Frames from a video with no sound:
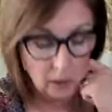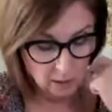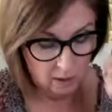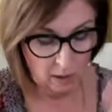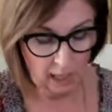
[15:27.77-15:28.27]

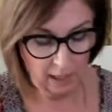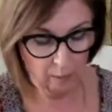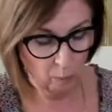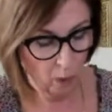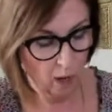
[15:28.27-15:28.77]
Knight
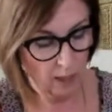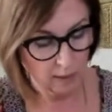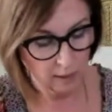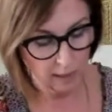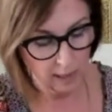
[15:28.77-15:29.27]
of
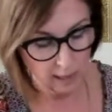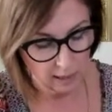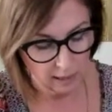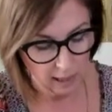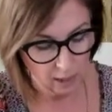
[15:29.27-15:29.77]
Wands
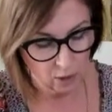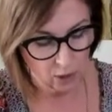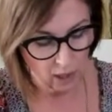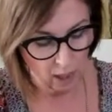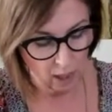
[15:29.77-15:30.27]
is the
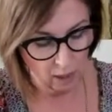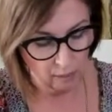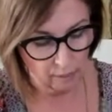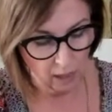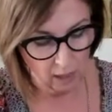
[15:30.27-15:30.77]
energy
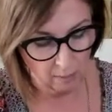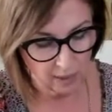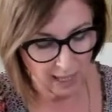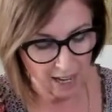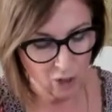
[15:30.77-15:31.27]
of
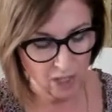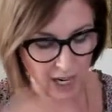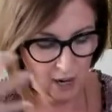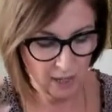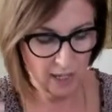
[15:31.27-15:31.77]

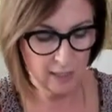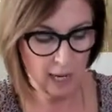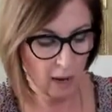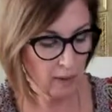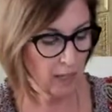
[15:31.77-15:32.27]
Sagittarius.
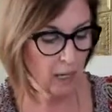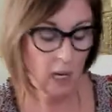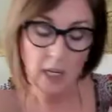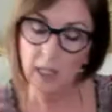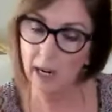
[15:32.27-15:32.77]
Now, the
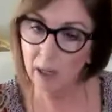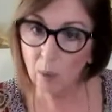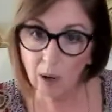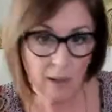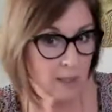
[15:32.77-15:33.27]
Knight of
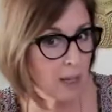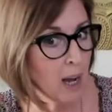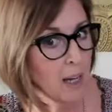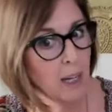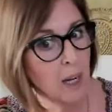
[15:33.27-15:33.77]
Wands
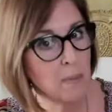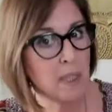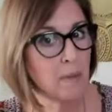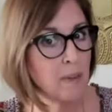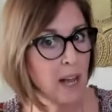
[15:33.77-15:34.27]
kind of comes
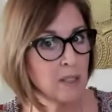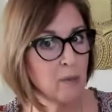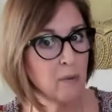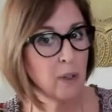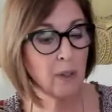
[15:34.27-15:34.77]
in fast
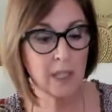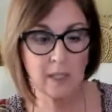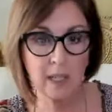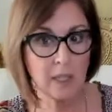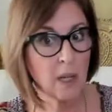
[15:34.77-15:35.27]
and
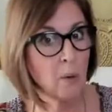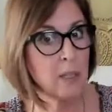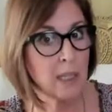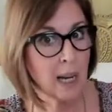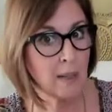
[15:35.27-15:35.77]
furious, doesn't
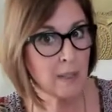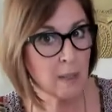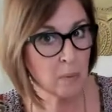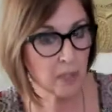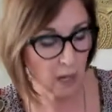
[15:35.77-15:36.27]
always announce
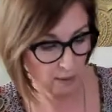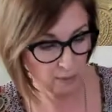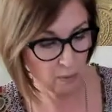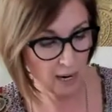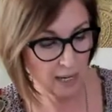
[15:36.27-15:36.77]

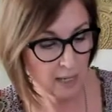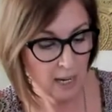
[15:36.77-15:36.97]
themselves, right?